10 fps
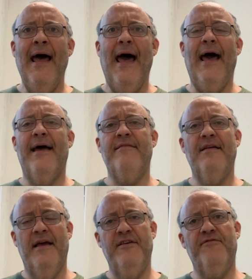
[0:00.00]
And
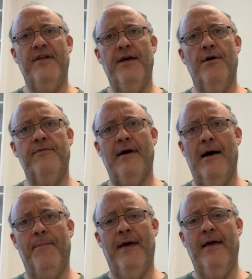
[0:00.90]
today's video
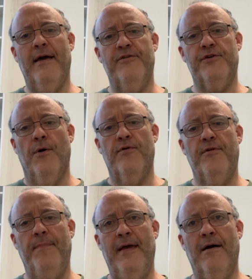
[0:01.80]
topic is going
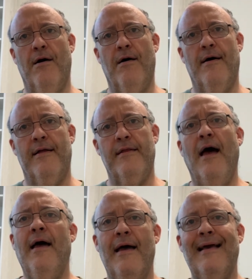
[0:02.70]
to be on
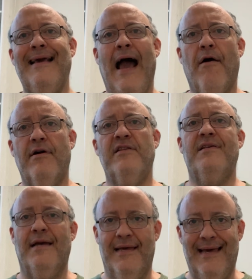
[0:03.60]

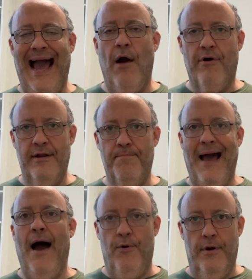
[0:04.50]
carrots and carrot
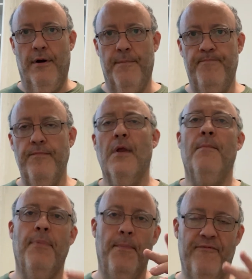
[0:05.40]
powder.
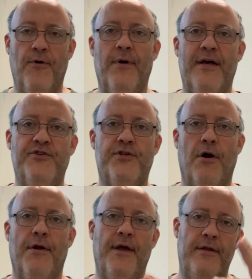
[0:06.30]
But before we get
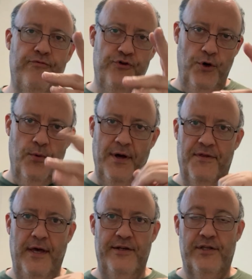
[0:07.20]
started, two quick
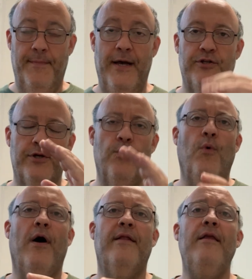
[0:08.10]
things to mention.
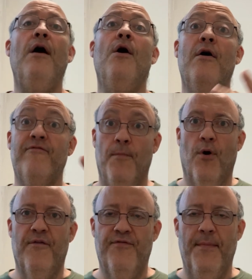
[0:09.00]
One, for
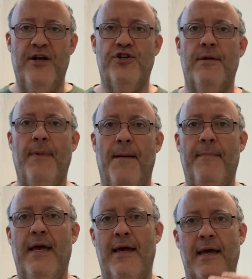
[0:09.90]
more information about
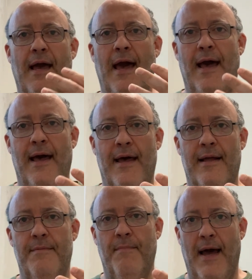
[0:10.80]
me
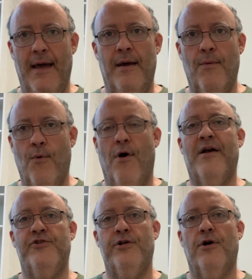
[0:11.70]
and my
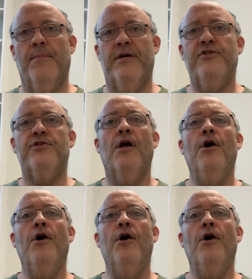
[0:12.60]
work as an herbalist,